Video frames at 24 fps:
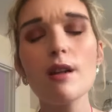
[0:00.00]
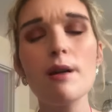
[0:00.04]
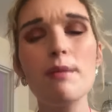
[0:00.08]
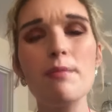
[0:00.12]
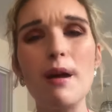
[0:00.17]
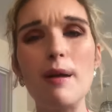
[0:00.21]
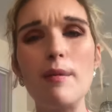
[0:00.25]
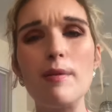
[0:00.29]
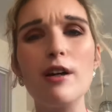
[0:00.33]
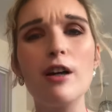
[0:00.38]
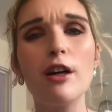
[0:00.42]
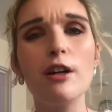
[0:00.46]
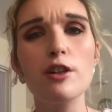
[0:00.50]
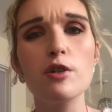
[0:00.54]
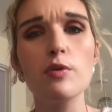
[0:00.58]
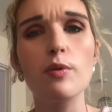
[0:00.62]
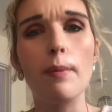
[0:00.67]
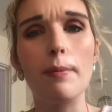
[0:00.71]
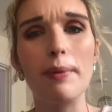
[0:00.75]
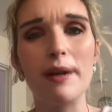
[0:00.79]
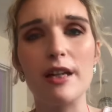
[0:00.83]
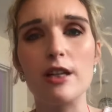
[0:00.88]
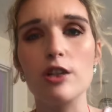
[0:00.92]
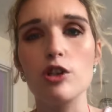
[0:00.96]
maybe go to
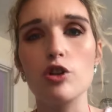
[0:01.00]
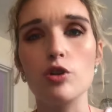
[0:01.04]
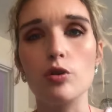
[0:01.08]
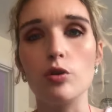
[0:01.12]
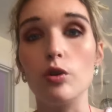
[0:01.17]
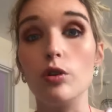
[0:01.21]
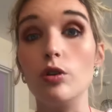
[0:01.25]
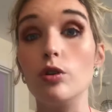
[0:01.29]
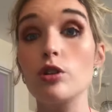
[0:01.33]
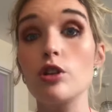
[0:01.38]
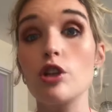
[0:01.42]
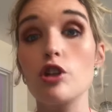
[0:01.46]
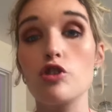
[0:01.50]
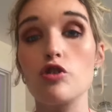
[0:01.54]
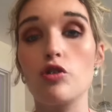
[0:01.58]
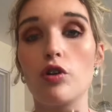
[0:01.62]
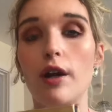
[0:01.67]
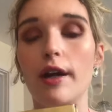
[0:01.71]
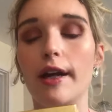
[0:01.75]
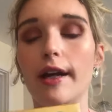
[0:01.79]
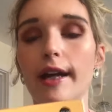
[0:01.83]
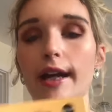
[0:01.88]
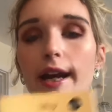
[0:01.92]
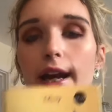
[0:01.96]
a bigger store to
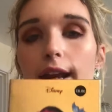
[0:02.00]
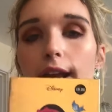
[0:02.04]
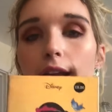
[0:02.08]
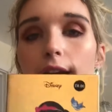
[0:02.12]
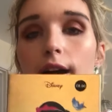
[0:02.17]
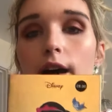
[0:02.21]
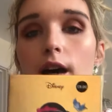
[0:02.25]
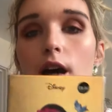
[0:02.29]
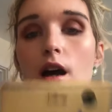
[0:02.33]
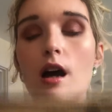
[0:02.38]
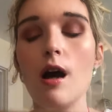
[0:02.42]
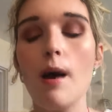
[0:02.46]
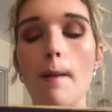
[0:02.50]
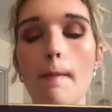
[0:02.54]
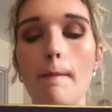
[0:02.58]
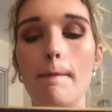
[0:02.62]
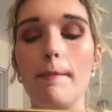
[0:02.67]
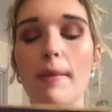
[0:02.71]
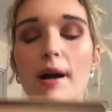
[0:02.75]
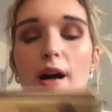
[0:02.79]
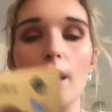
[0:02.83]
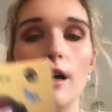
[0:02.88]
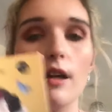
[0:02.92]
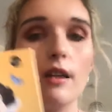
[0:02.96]
try and get it.
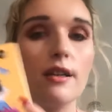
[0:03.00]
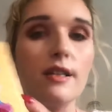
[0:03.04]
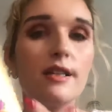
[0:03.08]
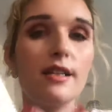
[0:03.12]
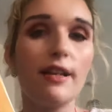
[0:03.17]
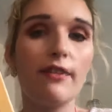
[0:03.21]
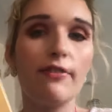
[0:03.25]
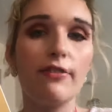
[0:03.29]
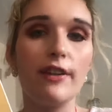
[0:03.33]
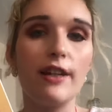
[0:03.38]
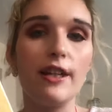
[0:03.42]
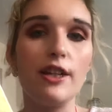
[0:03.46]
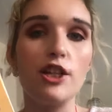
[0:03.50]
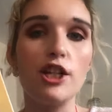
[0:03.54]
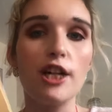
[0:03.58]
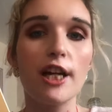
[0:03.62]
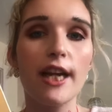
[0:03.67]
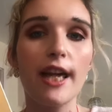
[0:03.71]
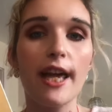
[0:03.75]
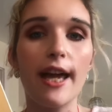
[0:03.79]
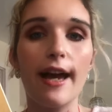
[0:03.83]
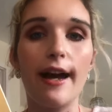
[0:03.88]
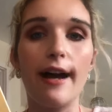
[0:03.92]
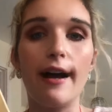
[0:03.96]
But definitely
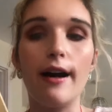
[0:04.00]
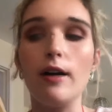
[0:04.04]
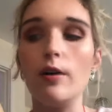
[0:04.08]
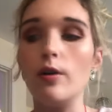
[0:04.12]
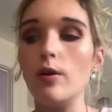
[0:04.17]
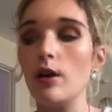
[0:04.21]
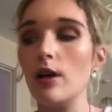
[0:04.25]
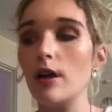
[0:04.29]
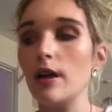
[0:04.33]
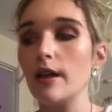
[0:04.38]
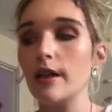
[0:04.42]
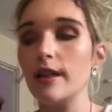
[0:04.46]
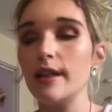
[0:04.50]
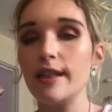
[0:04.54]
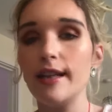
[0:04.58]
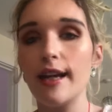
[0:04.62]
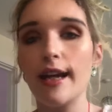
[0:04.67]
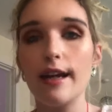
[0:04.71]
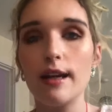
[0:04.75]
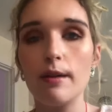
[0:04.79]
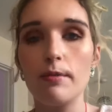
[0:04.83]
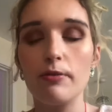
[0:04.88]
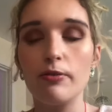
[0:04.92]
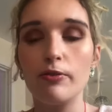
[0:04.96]
check it out.
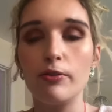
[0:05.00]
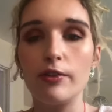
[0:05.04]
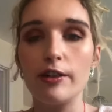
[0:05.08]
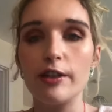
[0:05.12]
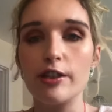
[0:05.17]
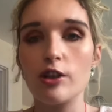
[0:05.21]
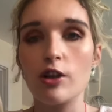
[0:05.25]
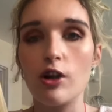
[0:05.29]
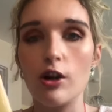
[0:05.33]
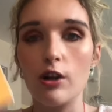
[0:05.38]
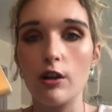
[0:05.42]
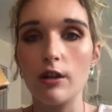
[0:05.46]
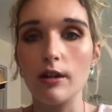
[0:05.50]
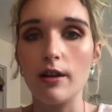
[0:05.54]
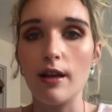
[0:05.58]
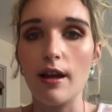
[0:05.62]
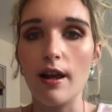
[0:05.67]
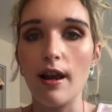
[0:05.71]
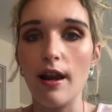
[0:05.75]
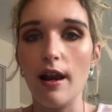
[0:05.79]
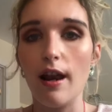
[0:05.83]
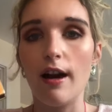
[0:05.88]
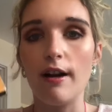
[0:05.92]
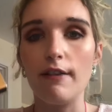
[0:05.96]
Get it before it's gone.
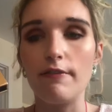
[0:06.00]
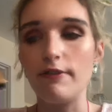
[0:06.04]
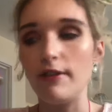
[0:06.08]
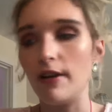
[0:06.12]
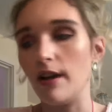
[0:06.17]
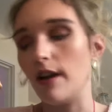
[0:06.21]
Love,